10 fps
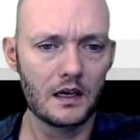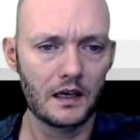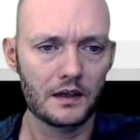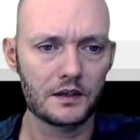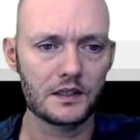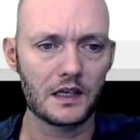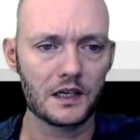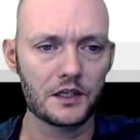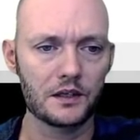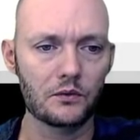
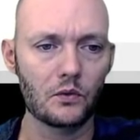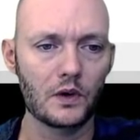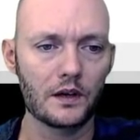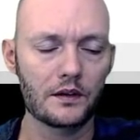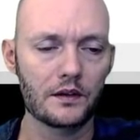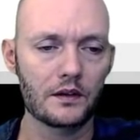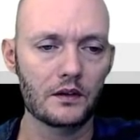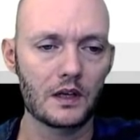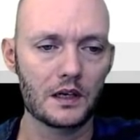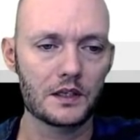intersection with
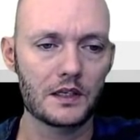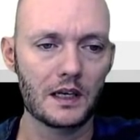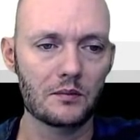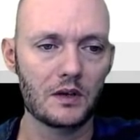not a solid